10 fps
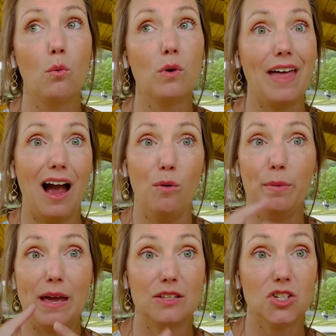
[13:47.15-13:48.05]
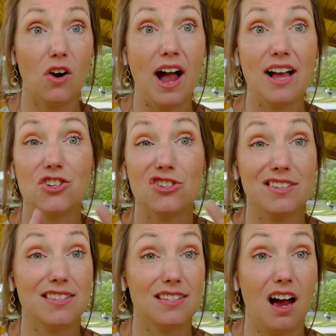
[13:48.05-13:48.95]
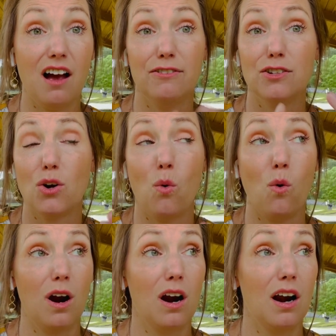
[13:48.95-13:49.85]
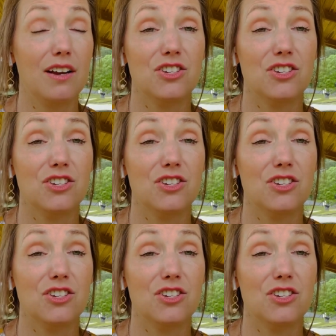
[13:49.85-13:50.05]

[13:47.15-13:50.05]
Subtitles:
without being scratched, scuffed, or